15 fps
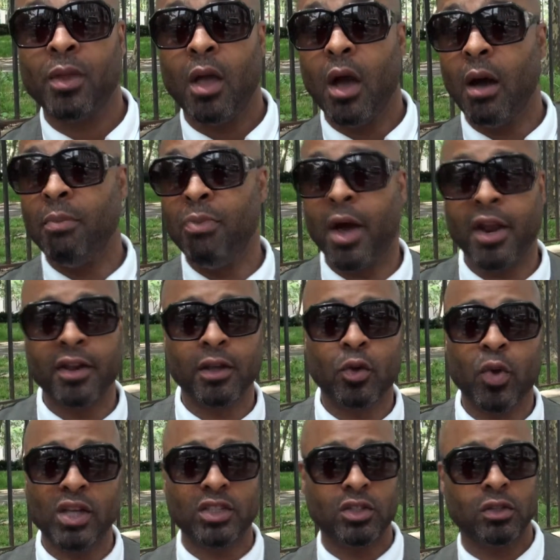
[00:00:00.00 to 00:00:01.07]
None of the
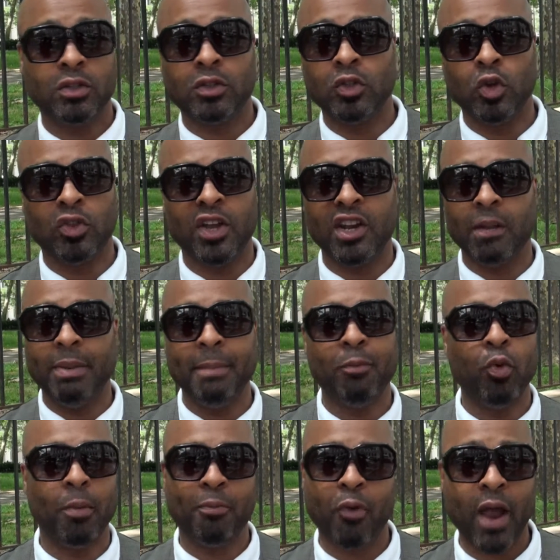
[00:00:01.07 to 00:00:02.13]
questions, none of the people
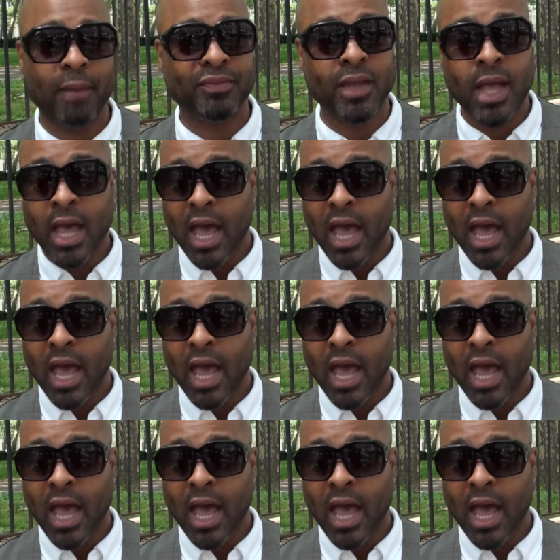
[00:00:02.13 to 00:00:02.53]
were prepped.